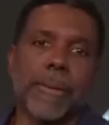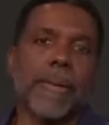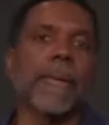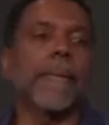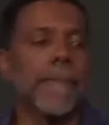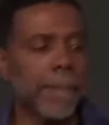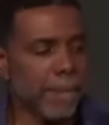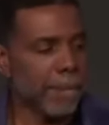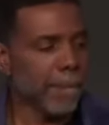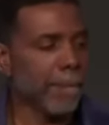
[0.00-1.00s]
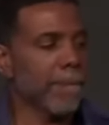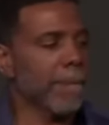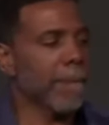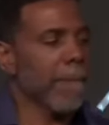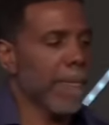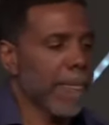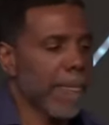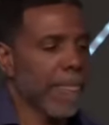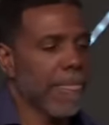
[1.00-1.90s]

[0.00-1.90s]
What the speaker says: Nobody speaks.